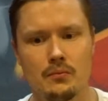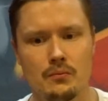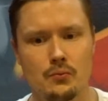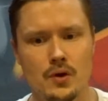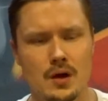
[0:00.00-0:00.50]

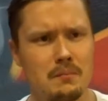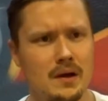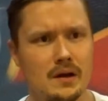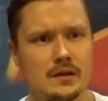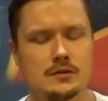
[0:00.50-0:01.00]
rock
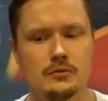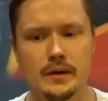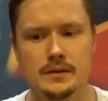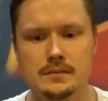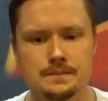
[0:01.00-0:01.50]
band
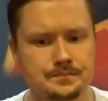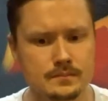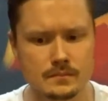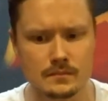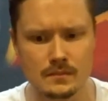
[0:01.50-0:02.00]
instruments
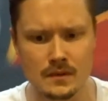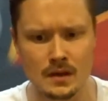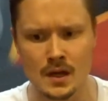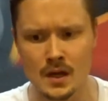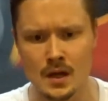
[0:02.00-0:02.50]

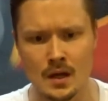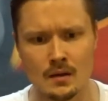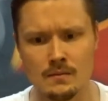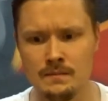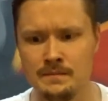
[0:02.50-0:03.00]

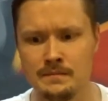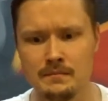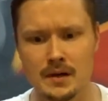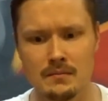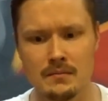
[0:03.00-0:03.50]

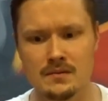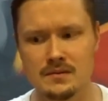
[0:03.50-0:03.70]
but